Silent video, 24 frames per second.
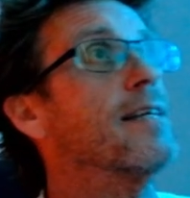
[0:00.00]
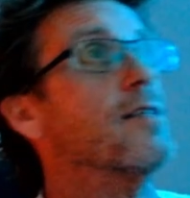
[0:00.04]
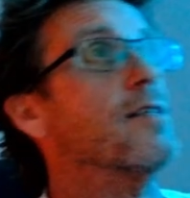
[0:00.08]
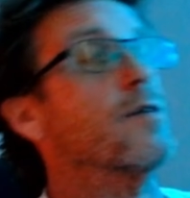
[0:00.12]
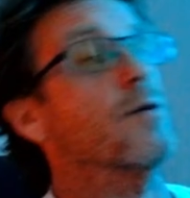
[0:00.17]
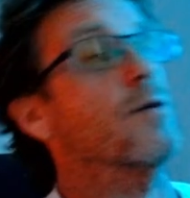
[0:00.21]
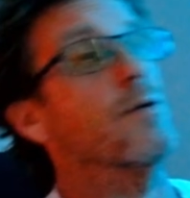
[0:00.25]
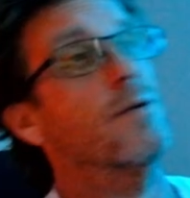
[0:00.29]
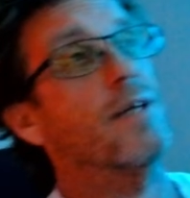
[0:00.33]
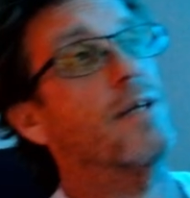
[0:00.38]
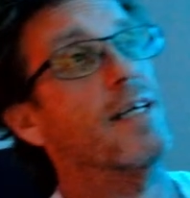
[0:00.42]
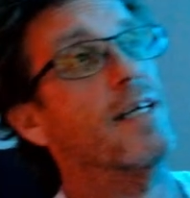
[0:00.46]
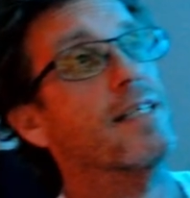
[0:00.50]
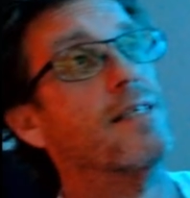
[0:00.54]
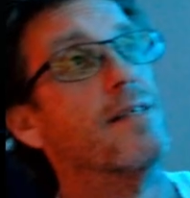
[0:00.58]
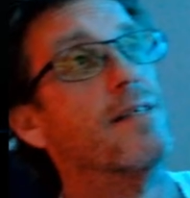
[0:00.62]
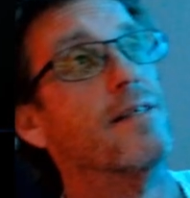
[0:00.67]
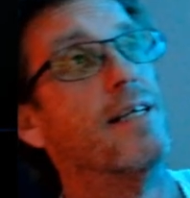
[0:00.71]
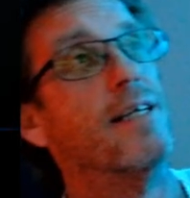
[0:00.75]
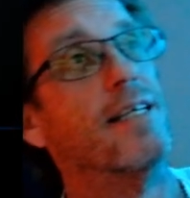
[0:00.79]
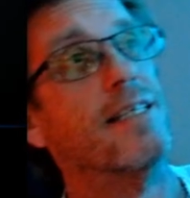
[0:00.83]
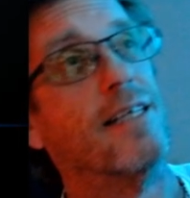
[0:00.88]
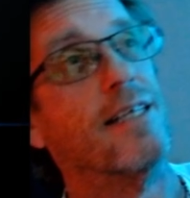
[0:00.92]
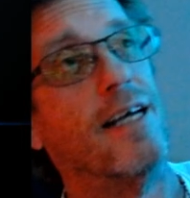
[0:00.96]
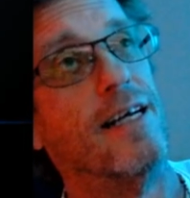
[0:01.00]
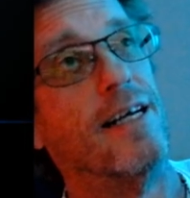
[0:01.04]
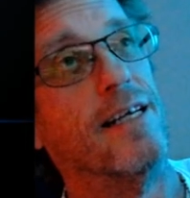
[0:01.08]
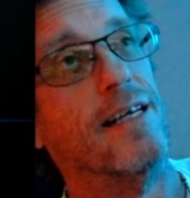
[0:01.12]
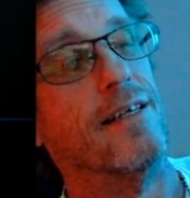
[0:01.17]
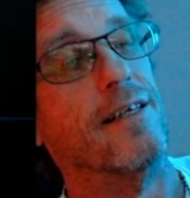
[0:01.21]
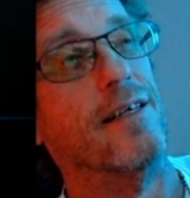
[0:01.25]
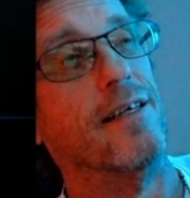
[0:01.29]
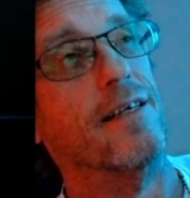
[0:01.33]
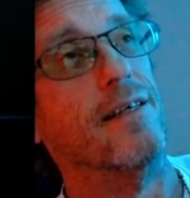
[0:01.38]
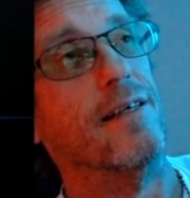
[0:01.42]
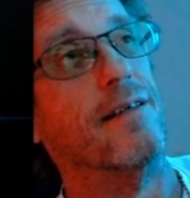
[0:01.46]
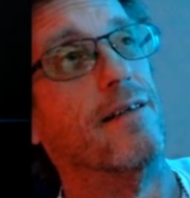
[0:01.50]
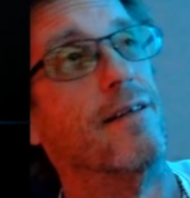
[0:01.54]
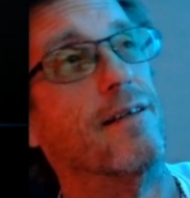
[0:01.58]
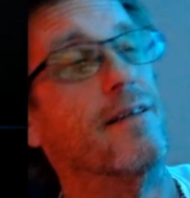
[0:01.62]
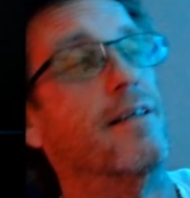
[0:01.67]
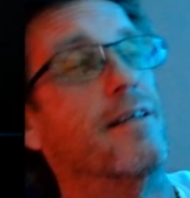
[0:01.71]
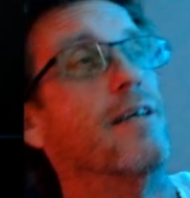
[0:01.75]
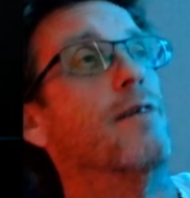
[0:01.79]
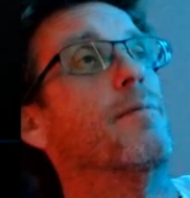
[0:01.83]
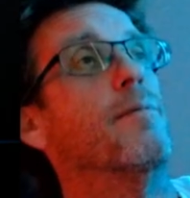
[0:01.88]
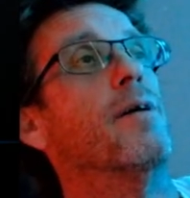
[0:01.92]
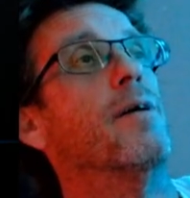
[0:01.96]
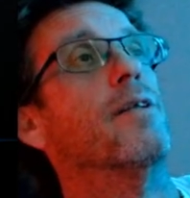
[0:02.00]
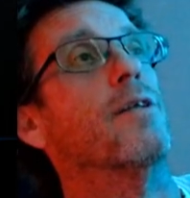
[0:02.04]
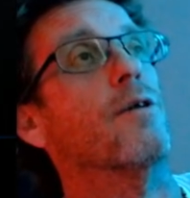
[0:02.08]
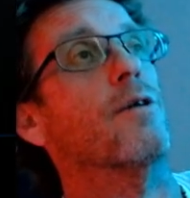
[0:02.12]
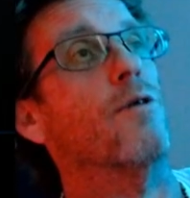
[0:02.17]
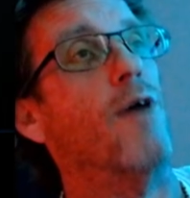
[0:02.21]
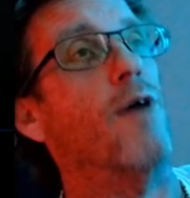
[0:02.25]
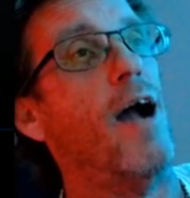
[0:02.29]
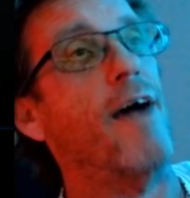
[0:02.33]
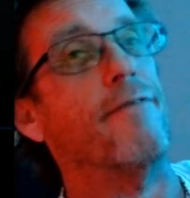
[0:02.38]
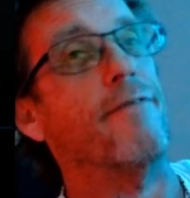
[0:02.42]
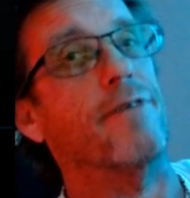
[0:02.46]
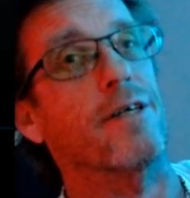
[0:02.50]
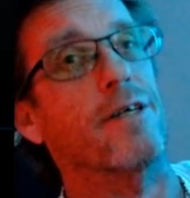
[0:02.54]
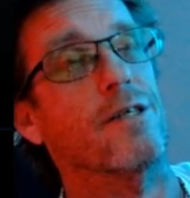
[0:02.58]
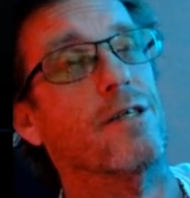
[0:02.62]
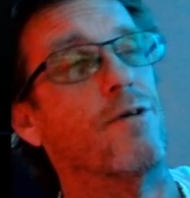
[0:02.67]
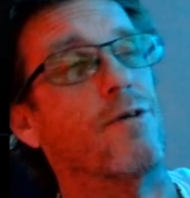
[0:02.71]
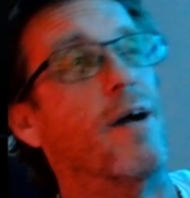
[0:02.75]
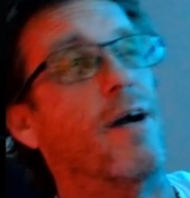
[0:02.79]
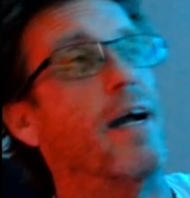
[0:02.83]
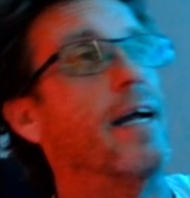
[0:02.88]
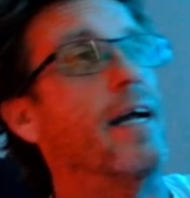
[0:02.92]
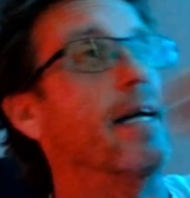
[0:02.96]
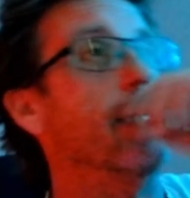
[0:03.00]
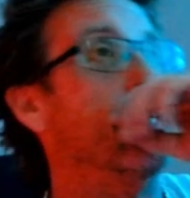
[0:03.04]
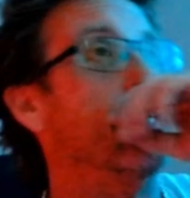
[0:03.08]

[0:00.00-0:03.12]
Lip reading: So that's kind of the thing about the graphics, right?